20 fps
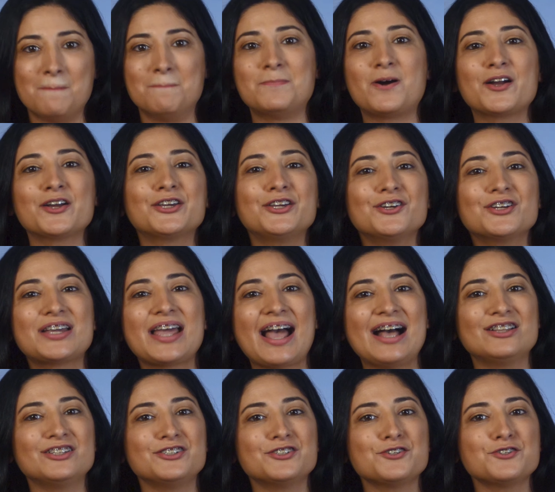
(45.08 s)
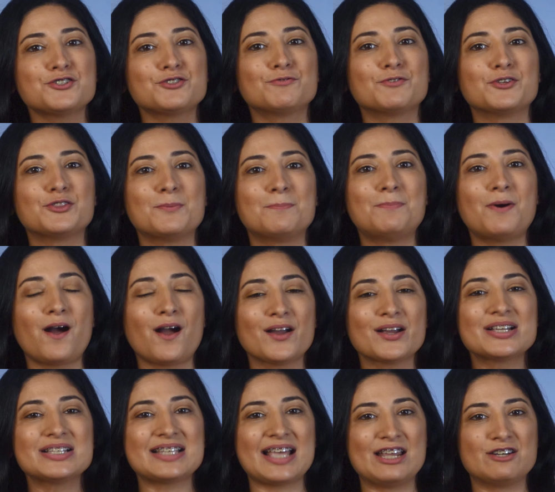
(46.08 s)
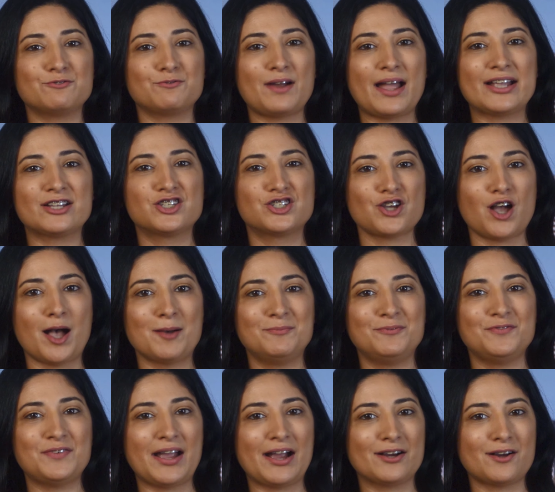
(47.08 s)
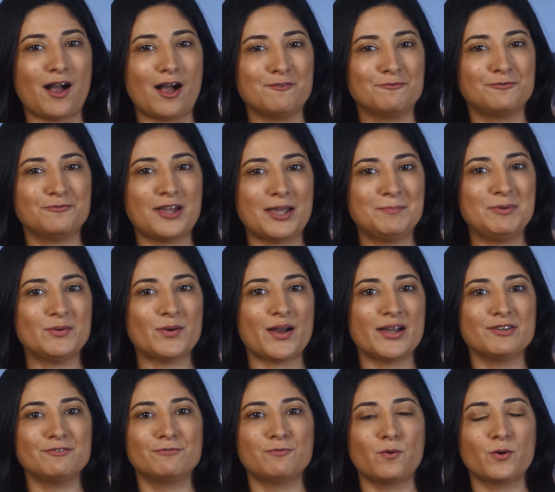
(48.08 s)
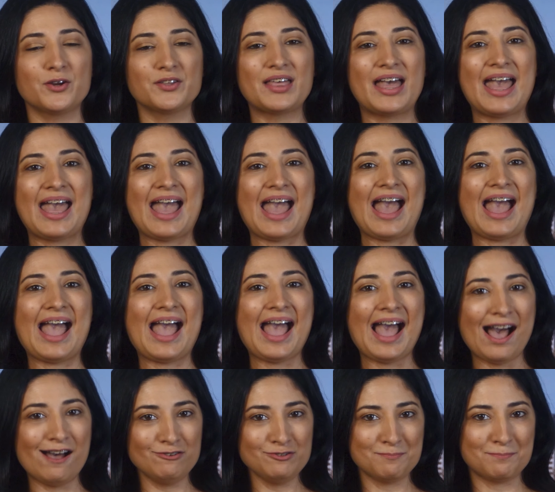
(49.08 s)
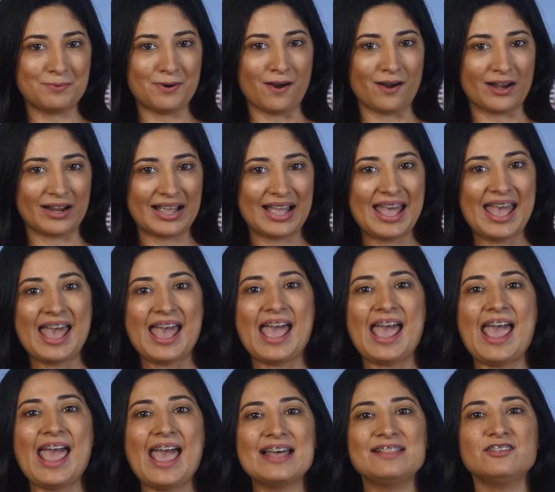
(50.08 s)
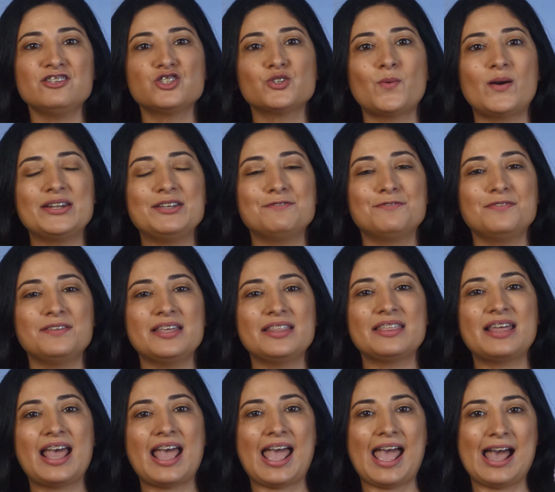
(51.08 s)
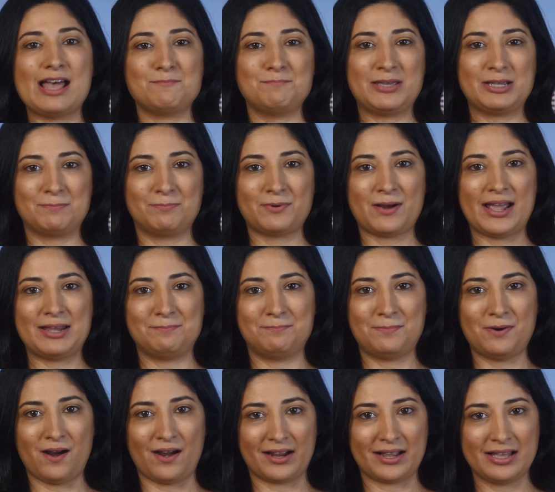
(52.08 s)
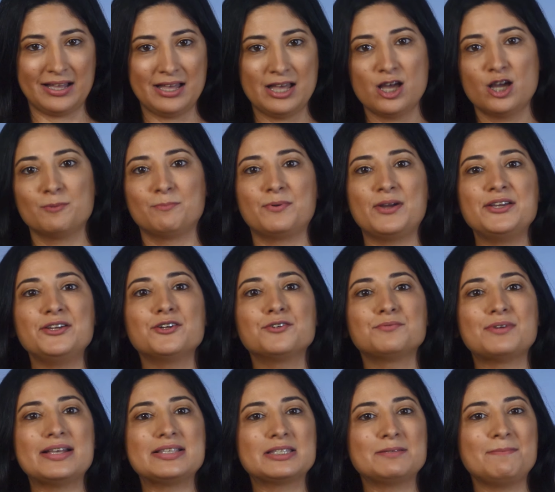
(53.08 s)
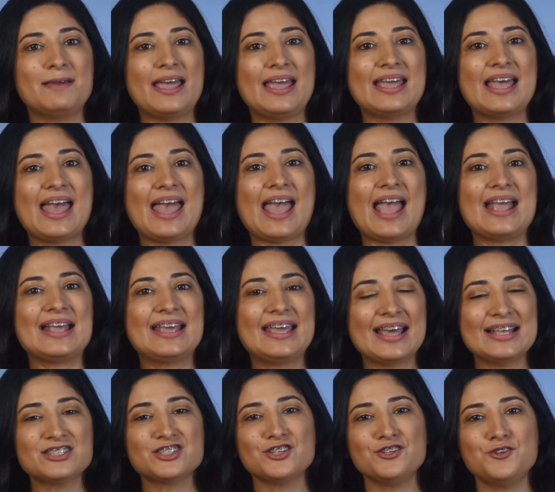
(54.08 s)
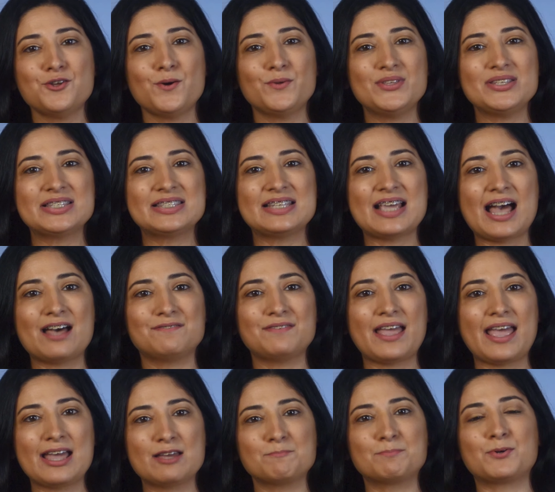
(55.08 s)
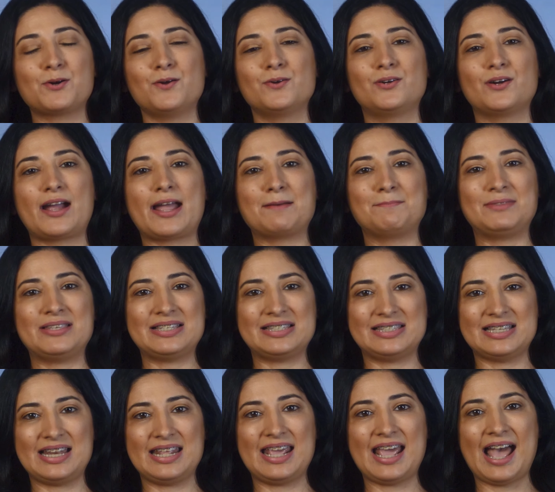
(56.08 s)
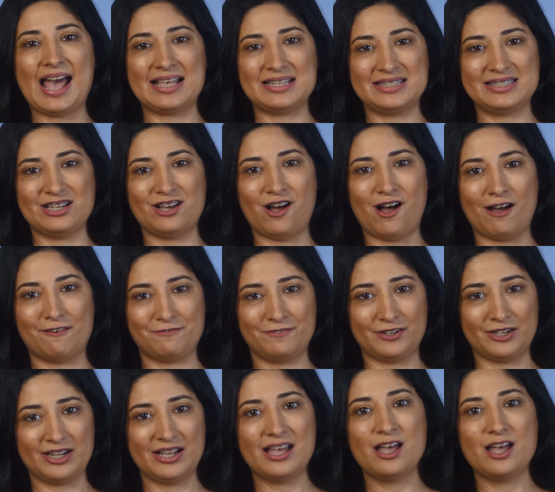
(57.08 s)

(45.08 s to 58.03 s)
Mark your calendars for the Parks and Rec Job Fair on February 4th at Houghton Park and the 25th at McBride Park. Bring your resume and get to know the staff and program the city has to offer.